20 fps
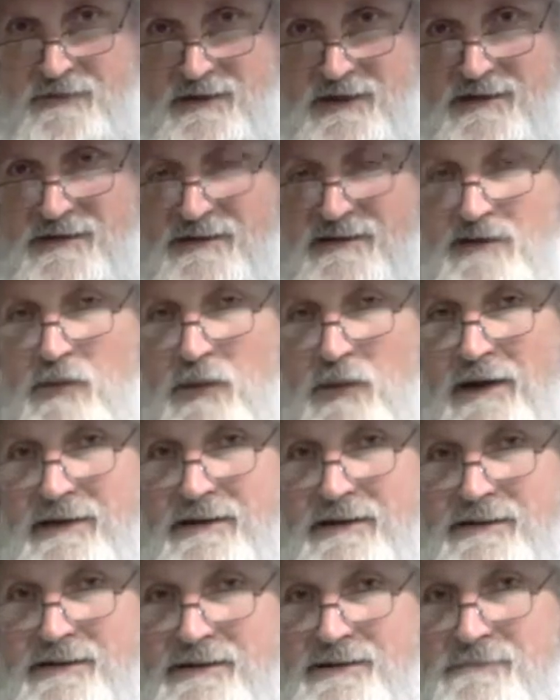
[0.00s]
It's the
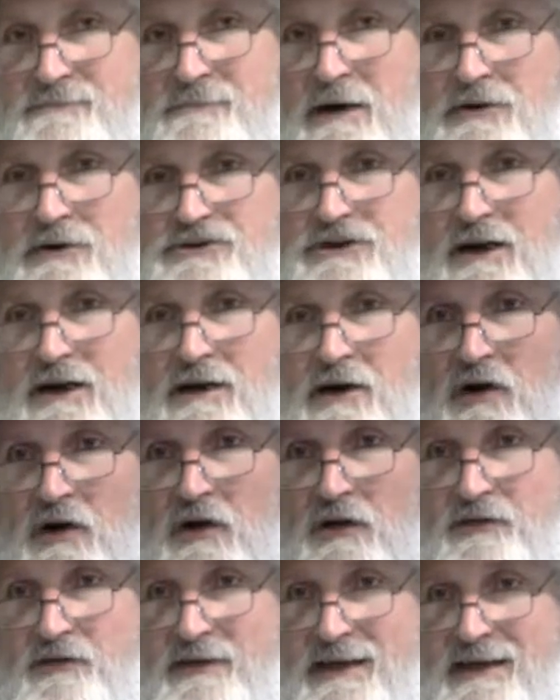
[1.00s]
witnesses Moshe
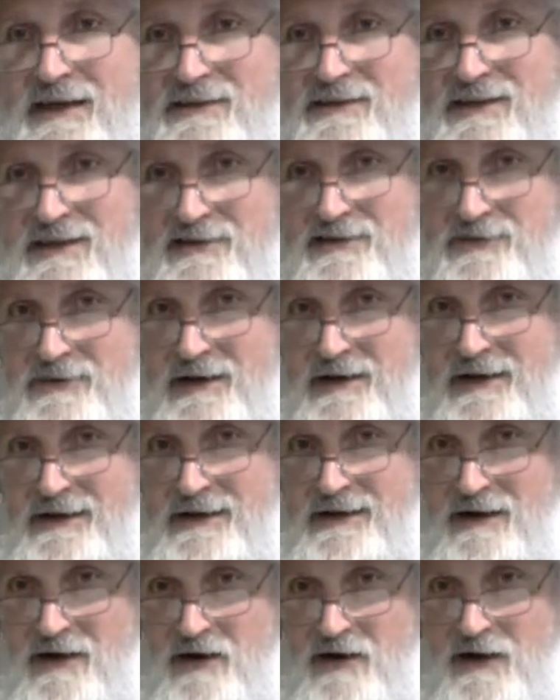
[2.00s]
calls against
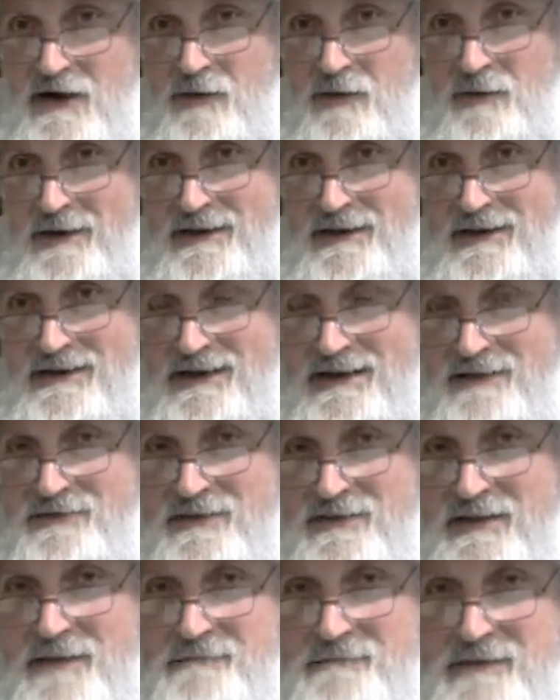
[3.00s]
Israel when he gives
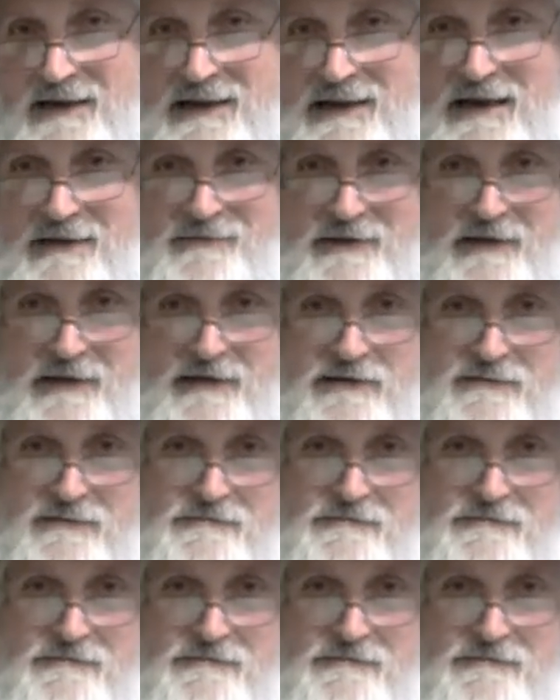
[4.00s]
them the covenant.